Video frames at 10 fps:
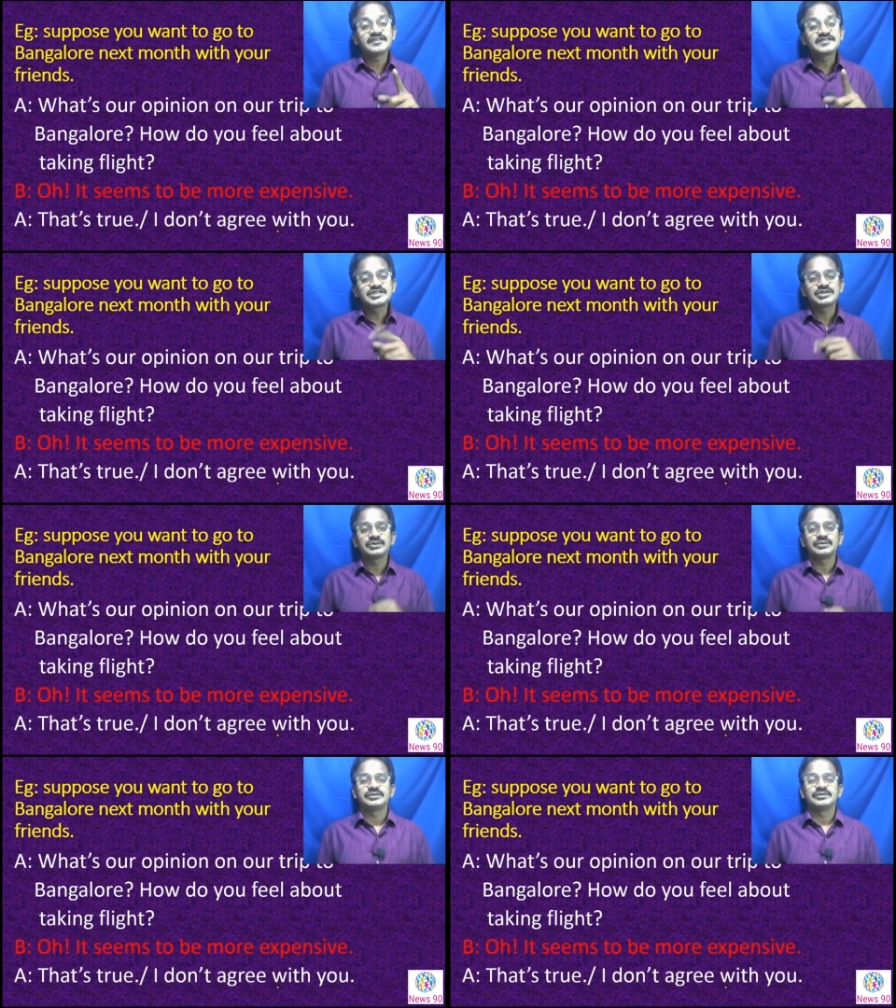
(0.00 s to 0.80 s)
that's
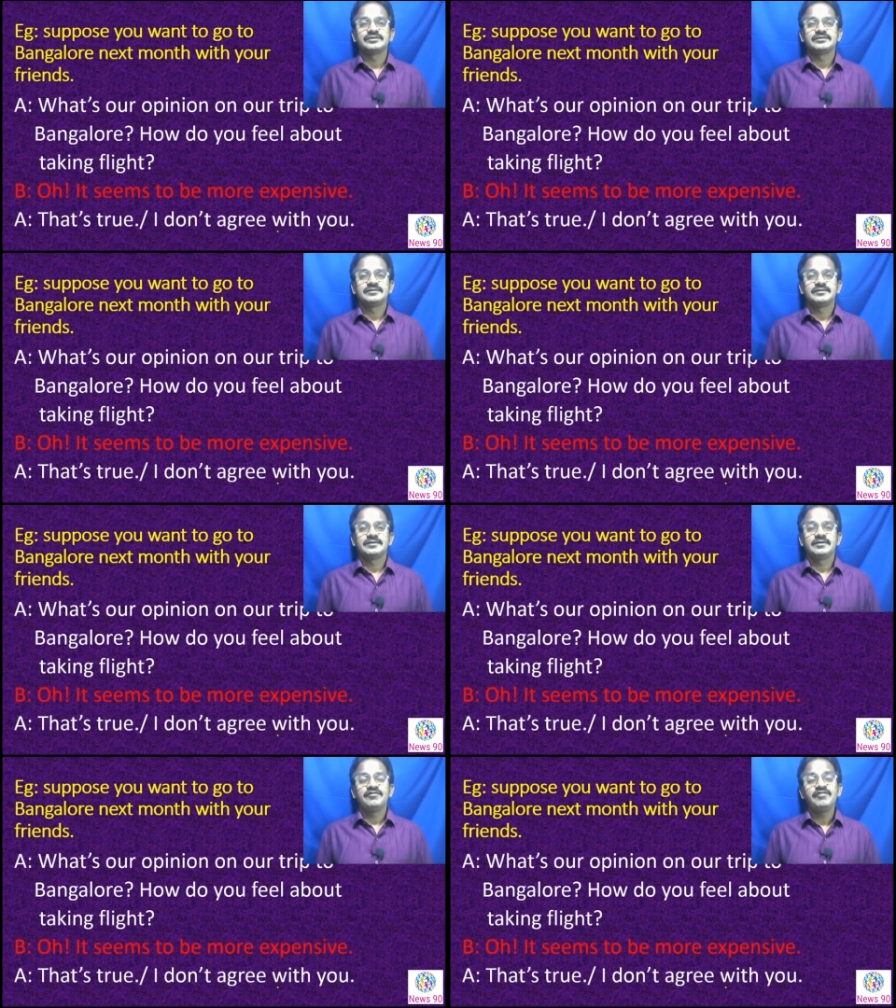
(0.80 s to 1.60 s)
true
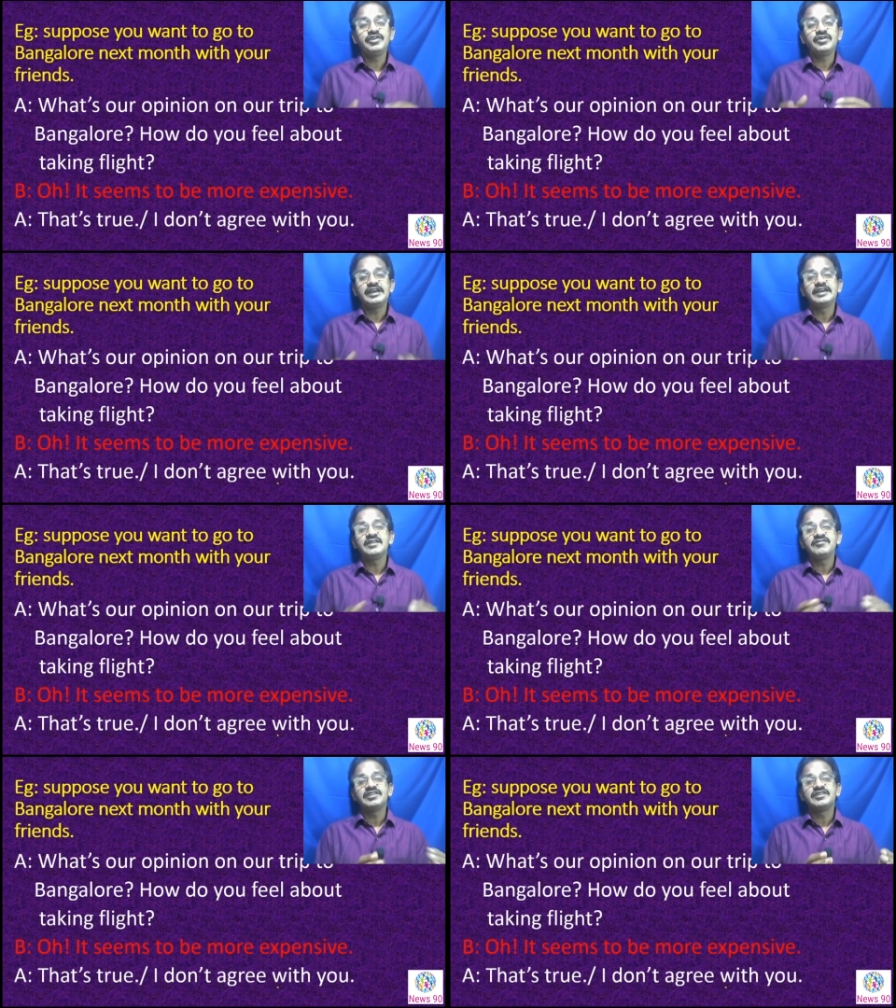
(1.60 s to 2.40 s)
when you
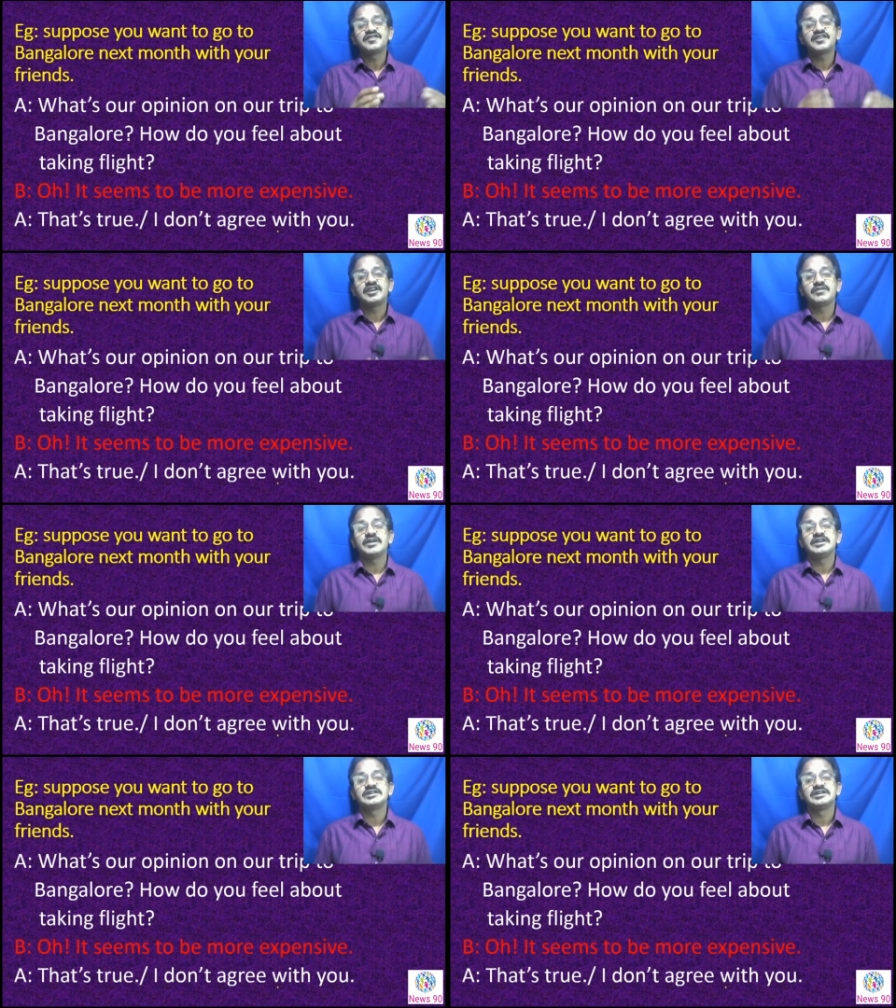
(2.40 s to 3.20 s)
agree with the
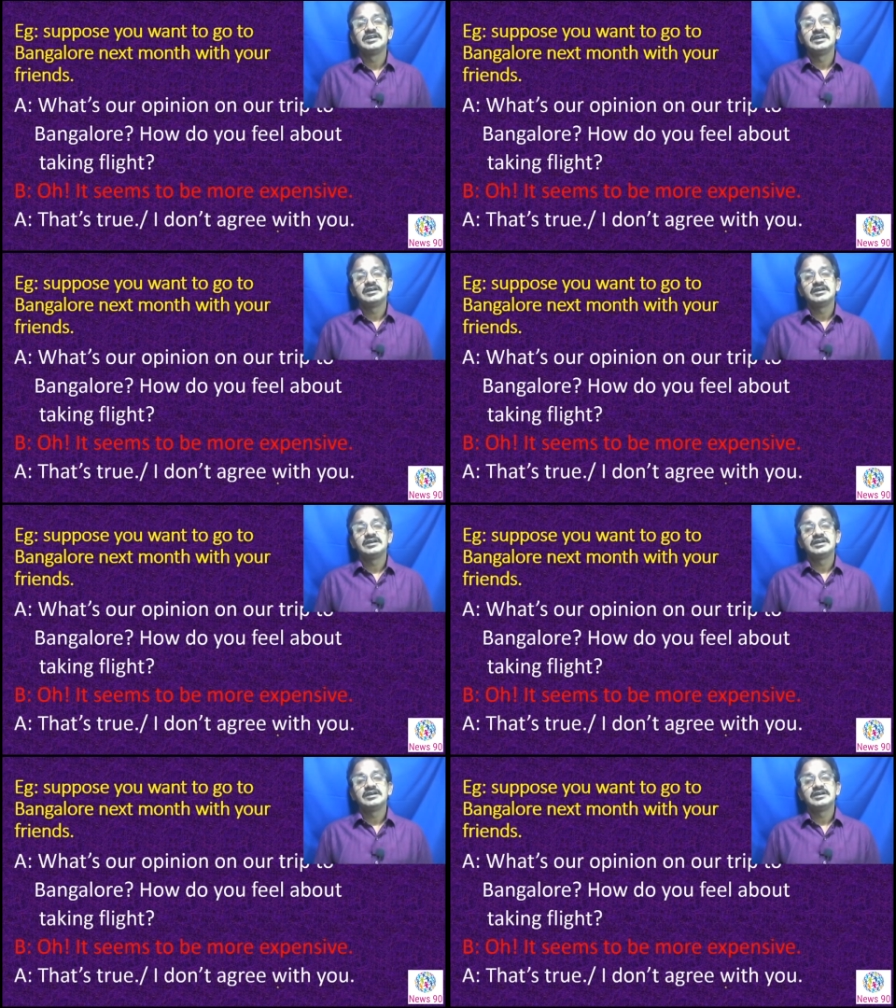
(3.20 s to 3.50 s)
statement